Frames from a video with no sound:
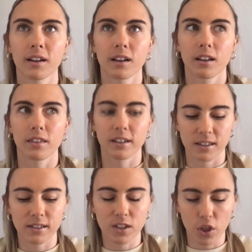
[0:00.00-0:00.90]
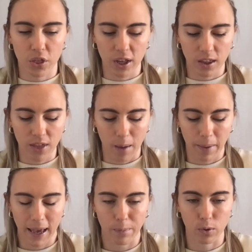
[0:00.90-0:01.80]
this is the thing that
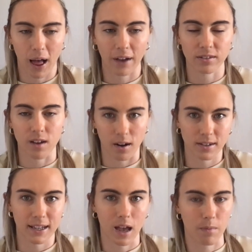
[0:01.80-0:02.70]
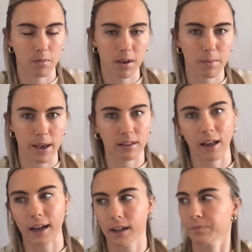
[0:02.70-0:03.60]
people have started DMing me being
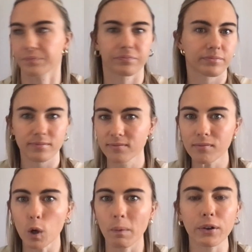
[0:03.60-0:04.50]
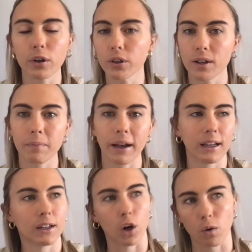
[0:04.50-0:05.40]
like, oh my God, you're in my
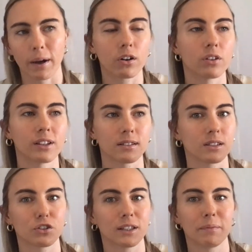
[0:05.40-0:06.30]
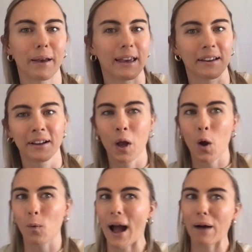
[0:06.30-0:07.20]
head. Oh my God, that's literally me.
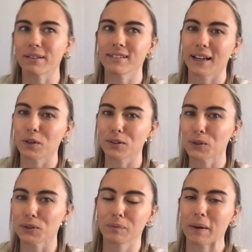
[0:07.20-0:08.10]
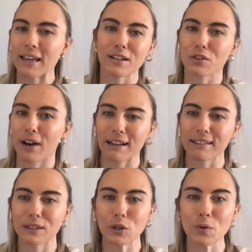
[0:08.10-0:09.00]
Wow, it's like you're speaking
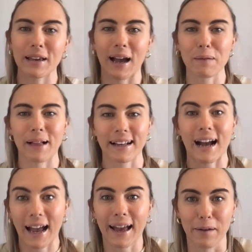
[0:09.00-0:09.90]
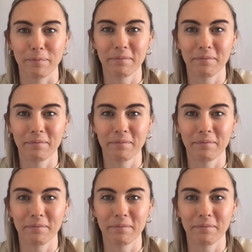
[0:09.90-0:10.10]
directly to me. I'm like, I am.